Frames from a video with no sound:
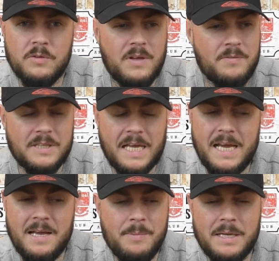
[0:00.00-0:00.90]
If David De
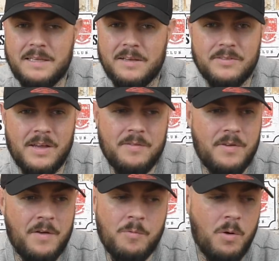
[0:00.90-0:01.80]
Gea made that save,
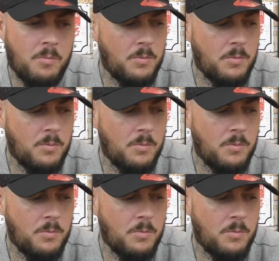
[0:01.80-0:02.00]
everyone